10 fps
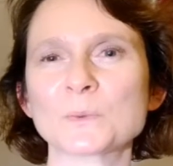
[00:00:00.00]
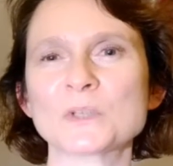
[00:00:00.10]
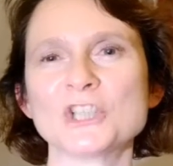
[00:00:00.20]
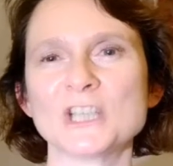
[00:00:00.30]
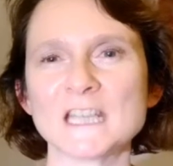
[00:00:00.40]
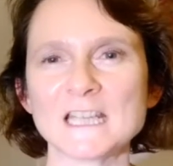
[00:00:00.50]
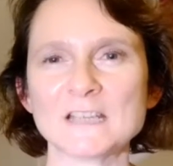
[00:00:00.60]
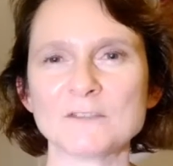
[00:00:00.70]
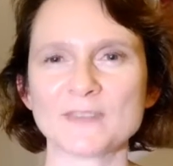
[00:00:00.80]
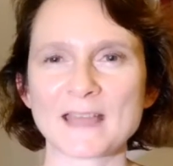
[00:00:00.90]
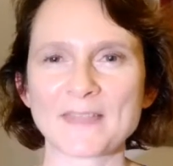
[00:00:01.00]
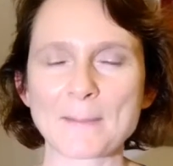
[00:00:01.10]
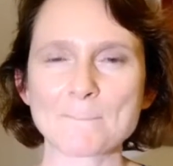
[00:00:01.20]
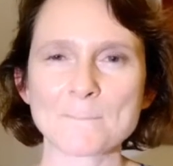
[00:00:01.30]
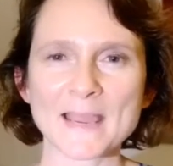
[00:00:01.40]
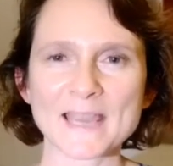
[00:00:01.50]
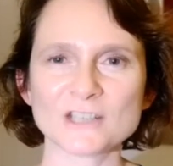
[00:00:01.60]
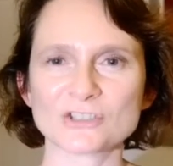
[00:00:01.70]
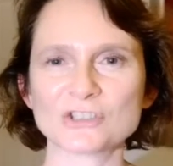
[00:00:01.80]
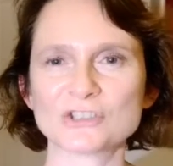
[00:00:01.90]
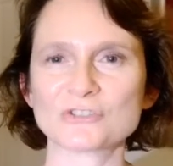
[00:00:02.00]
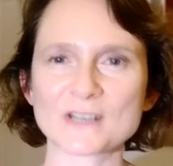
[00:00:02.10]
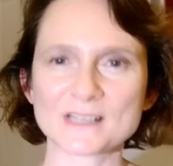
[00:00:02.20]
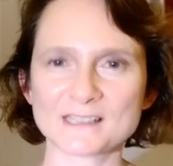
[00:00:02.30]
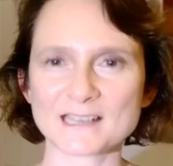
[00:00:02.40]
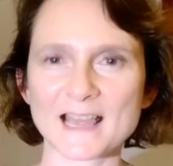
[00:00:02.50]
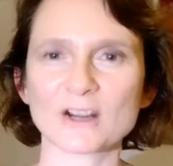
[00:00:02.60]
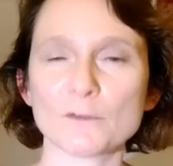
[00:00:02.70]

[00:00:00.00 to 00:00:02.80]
achieve without that major stressed out,